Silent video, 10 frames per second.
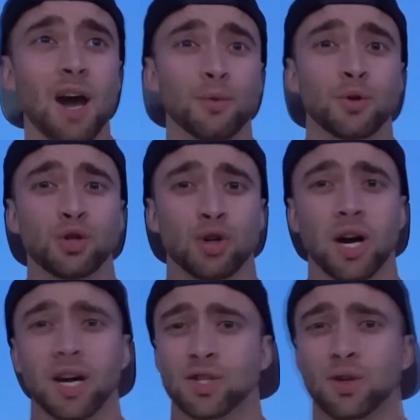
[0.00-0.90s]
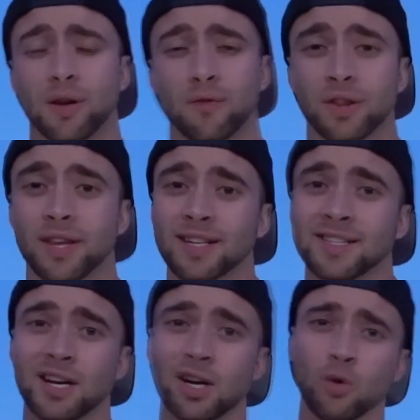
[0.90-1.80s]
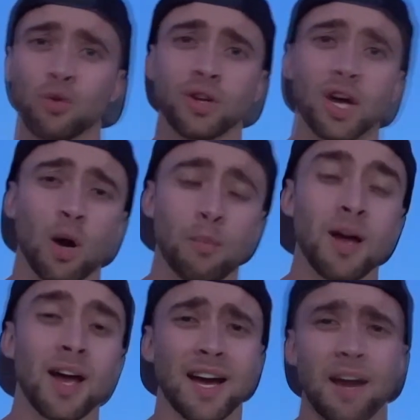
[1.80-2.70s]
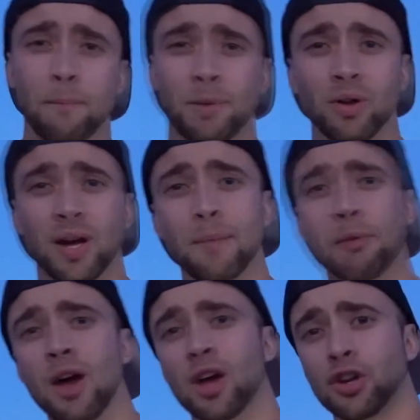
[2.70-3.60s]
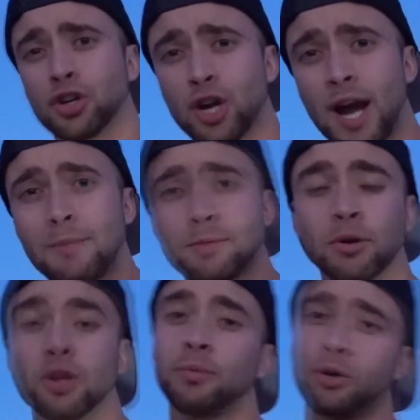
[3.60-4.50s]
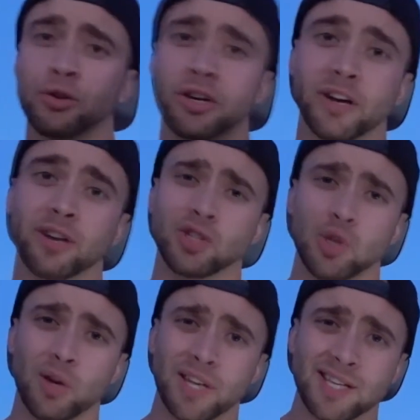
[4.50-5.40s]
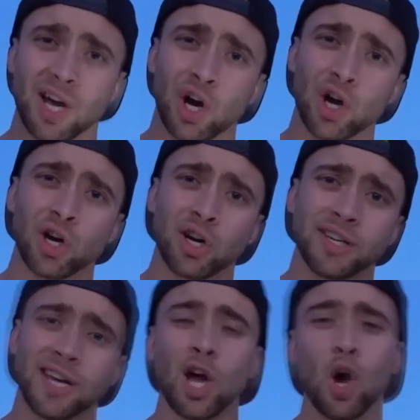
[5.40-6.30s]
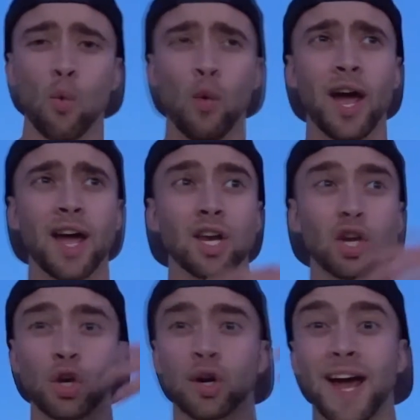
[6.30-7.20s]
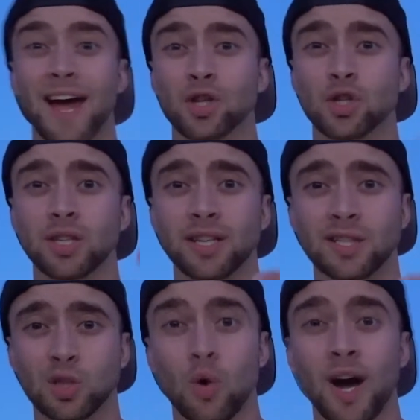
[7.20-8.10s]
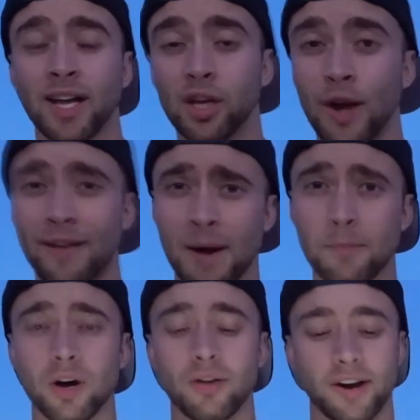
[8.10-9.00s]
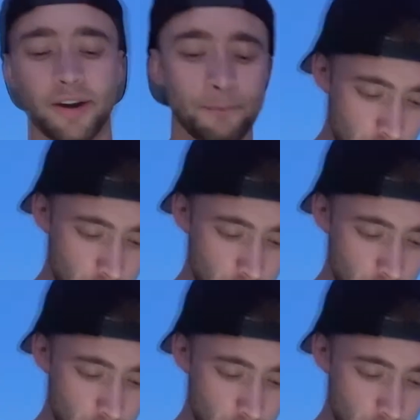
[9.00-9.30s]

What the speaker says: do shrugs, do different things that are going to help kind of build up your traps, build up your rear delts so it doesn't hurt when you're actually squatting and you have that bar there.